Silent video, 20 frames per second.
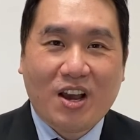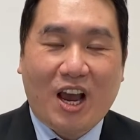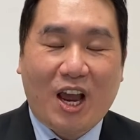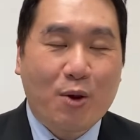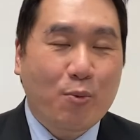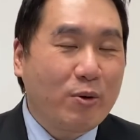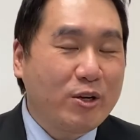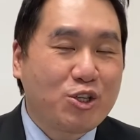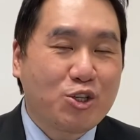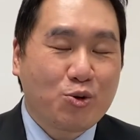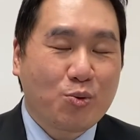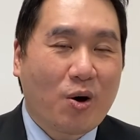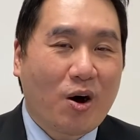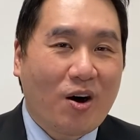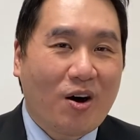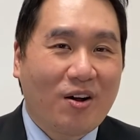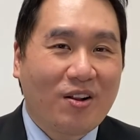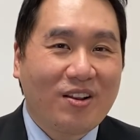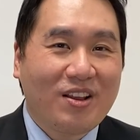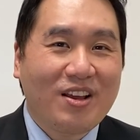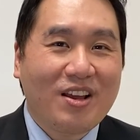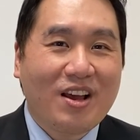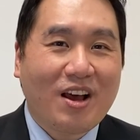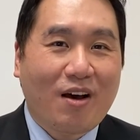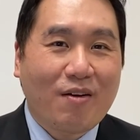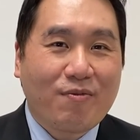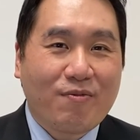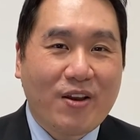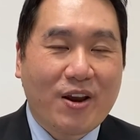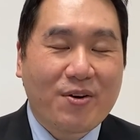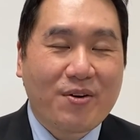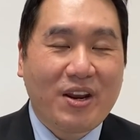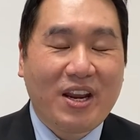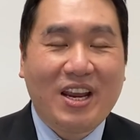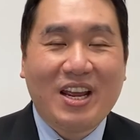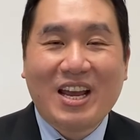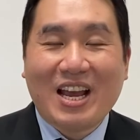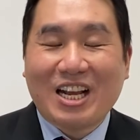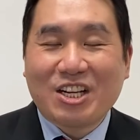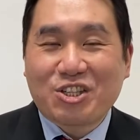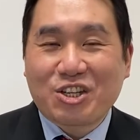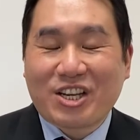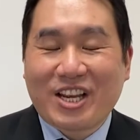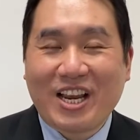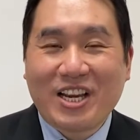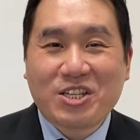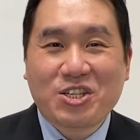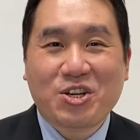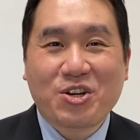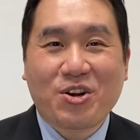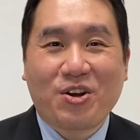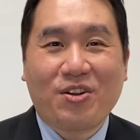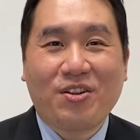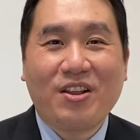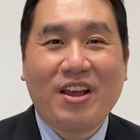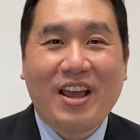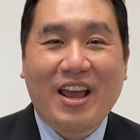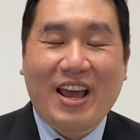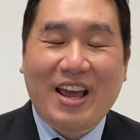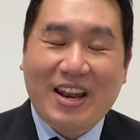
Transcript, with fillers: I wish you all a very educational